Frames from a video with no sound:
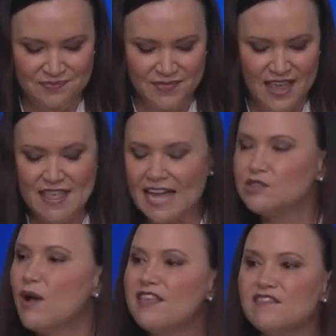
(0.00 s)
And that's
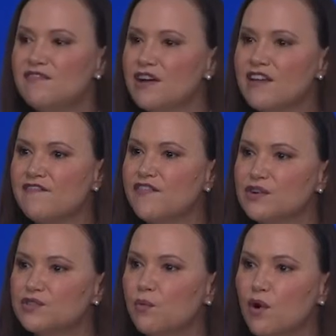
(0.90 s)
why the very
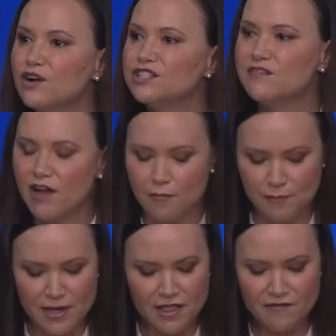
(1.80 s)
first words of our
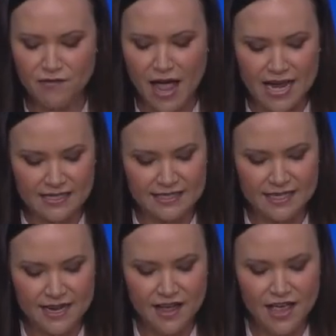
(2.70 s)
Bill of Rights
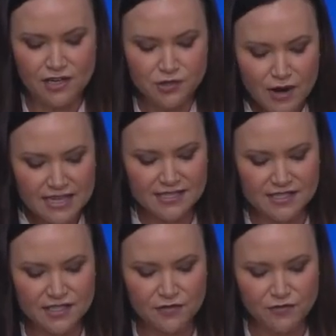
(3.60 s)
addresses
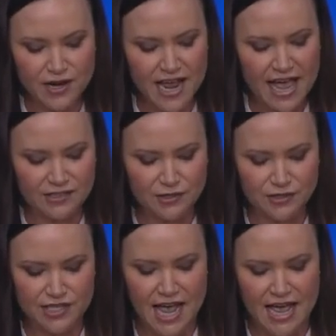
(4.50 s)
the free
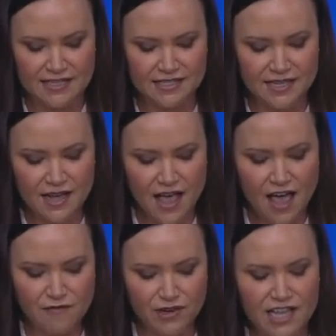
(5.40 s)
exercise
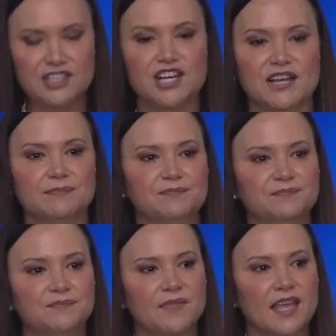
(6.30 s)
of religion.
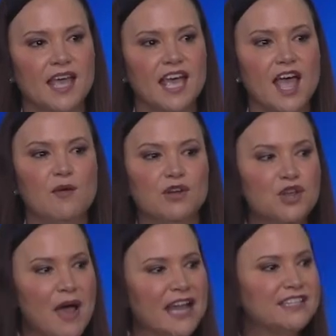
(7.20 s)
And when you
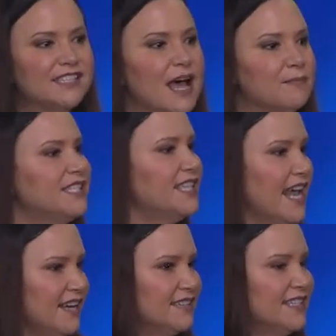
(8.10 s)
had some
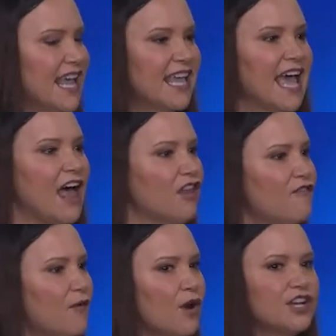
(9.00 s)
states like
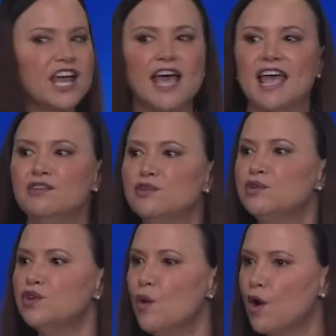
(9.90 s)
California and New
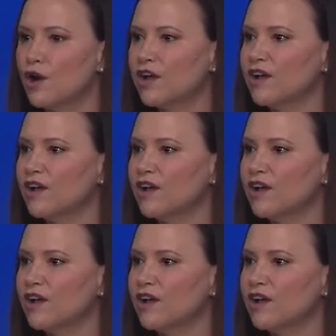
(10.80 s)
York